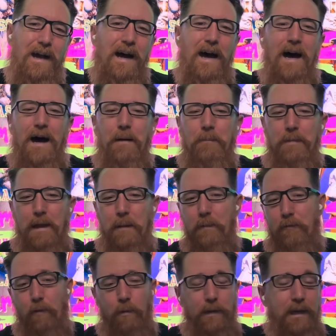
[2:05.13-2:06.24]
Now,
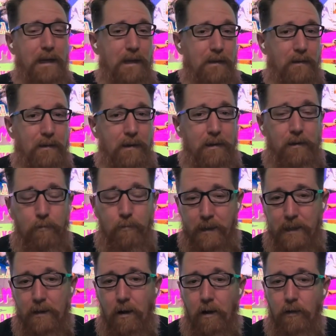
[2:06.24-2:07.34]
before we get into the nitty
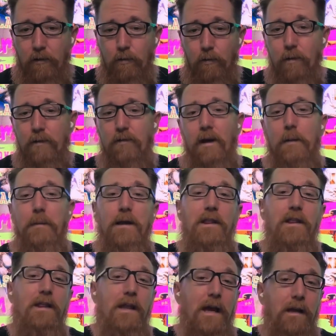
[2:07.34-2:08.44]
gritty, I do want to say a big
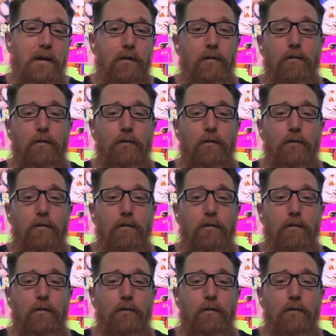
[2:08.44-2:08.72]
thank you